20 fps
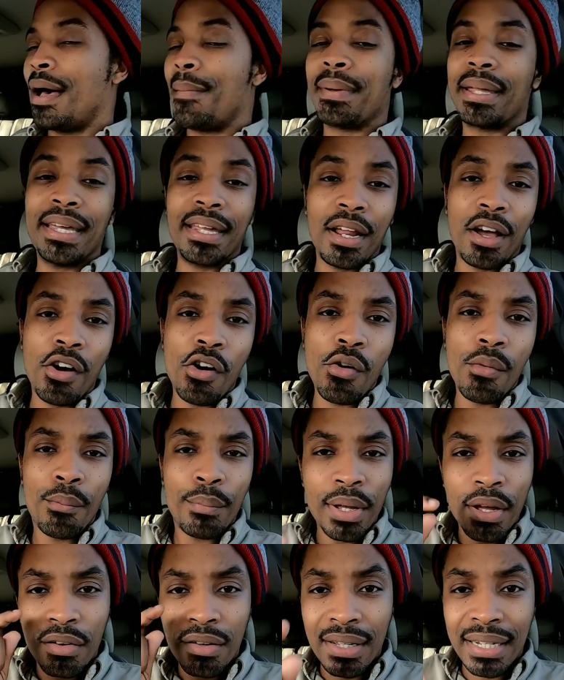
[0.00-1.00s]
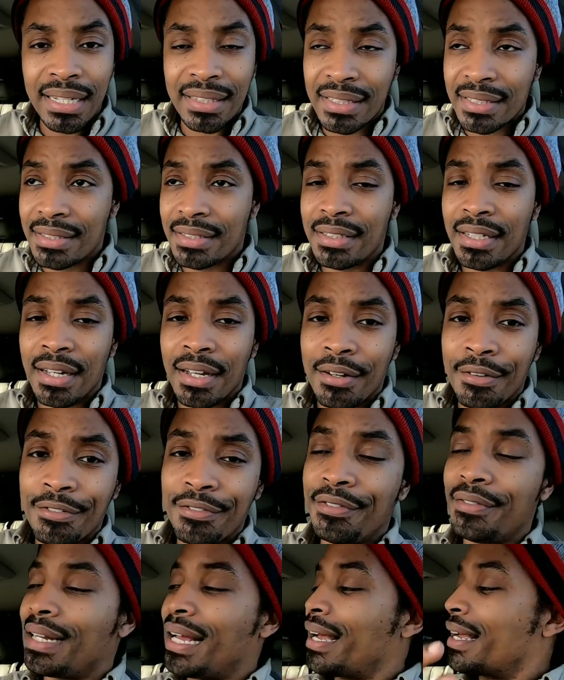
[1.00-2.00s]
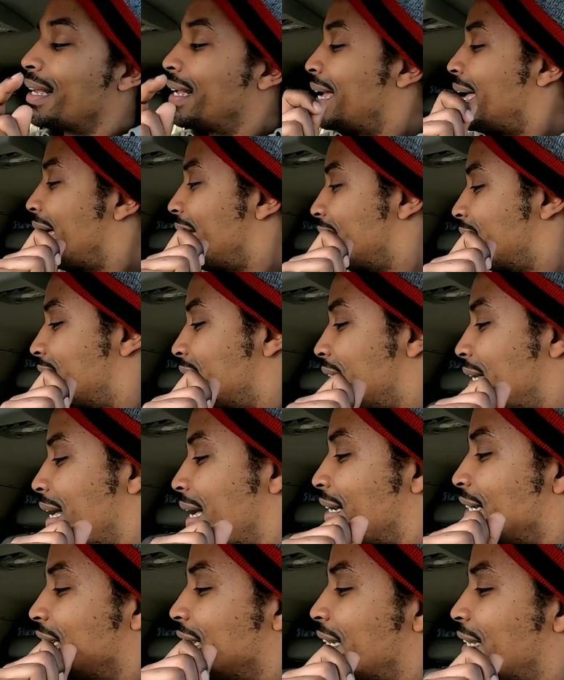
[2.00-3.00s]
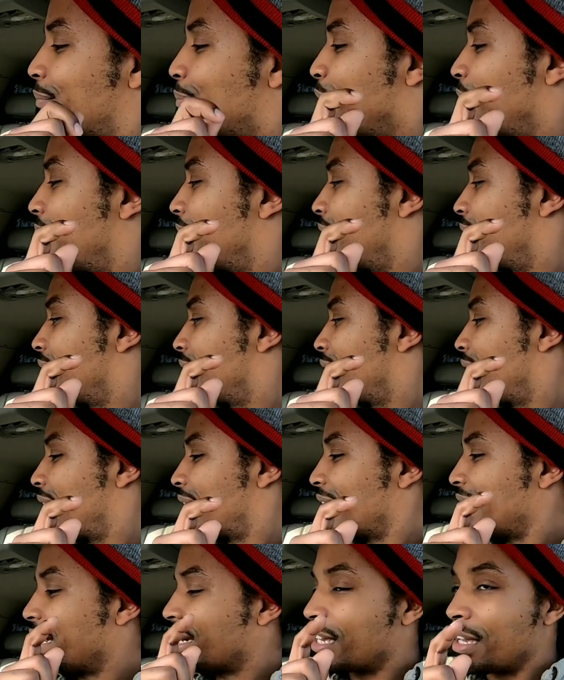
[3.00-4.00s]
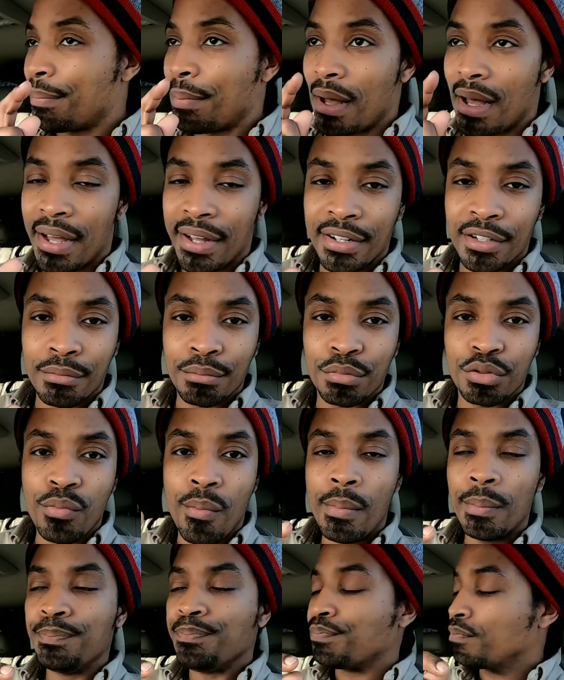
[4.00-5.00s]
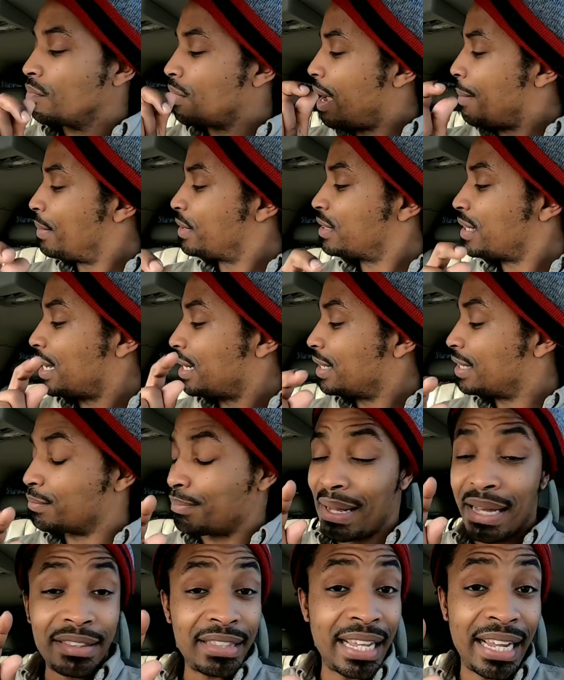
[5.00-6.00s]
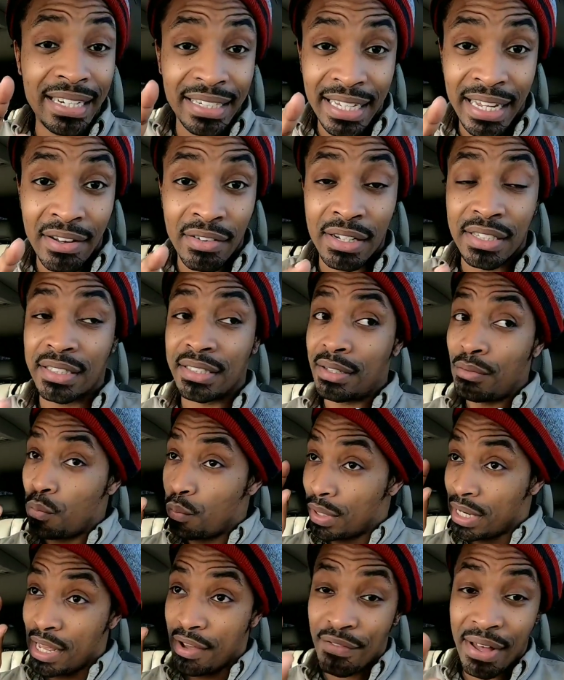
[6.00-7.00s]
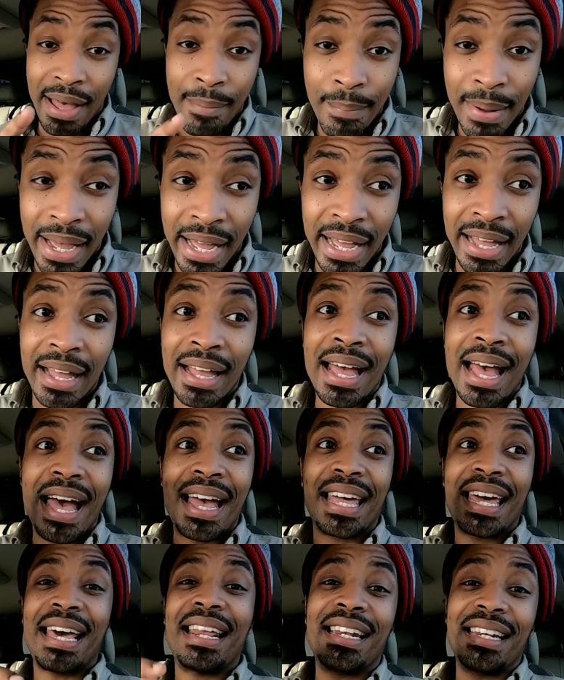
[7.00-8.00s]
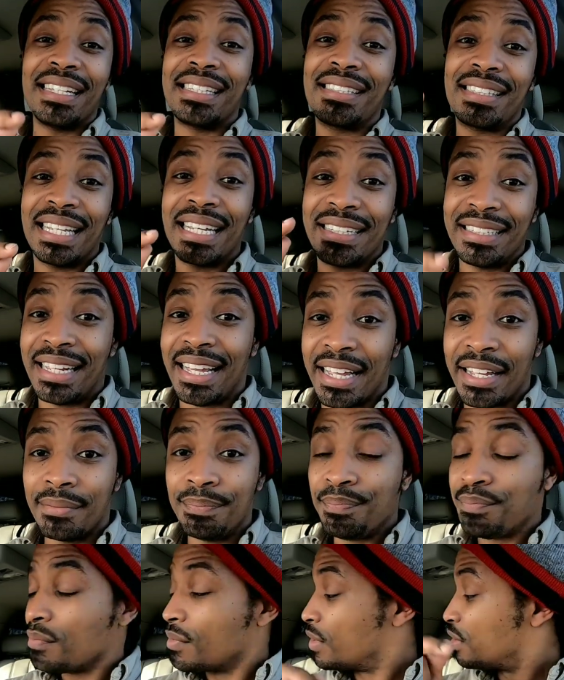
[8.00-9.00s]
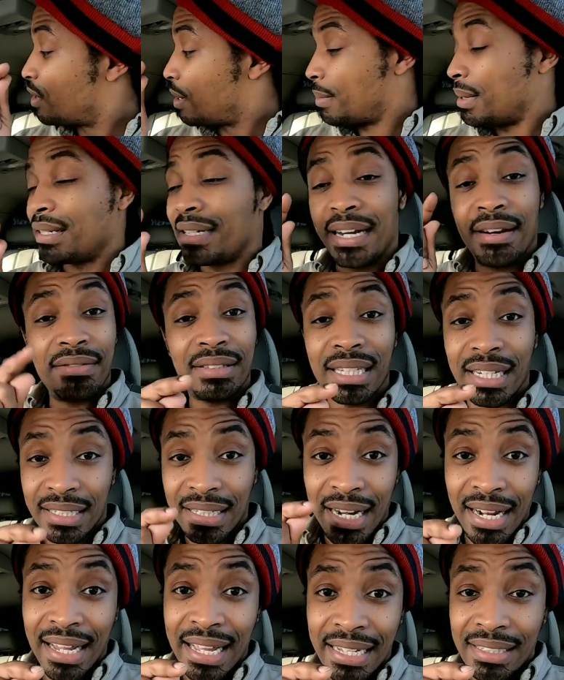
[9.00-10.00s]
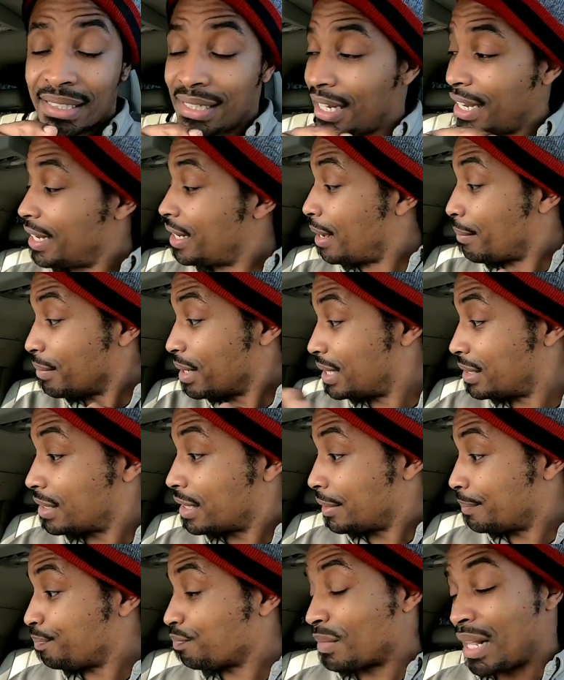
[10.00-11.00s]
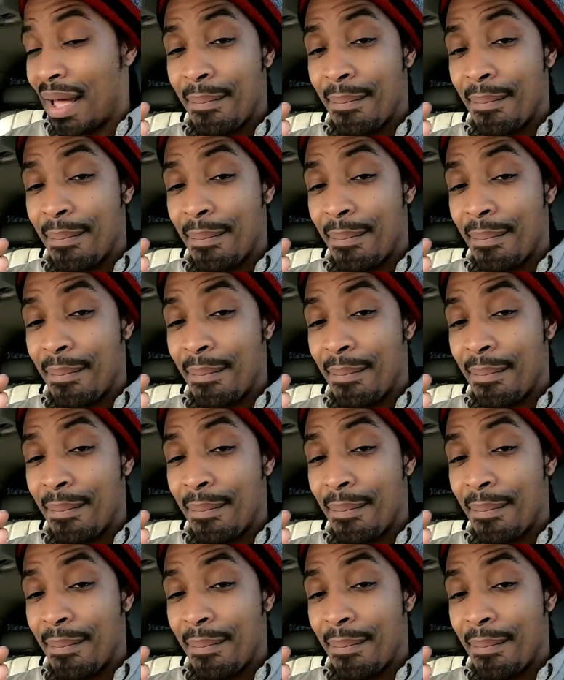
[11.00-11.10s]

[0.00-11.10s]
I'm gonna get home. We're gonna look at the stuff I got. I did pretty good today. I got a couple items. I'm gonna try to list my thing down is whatever I buy, I gotta list that day. So I'm, everything that I got today, I'm listing.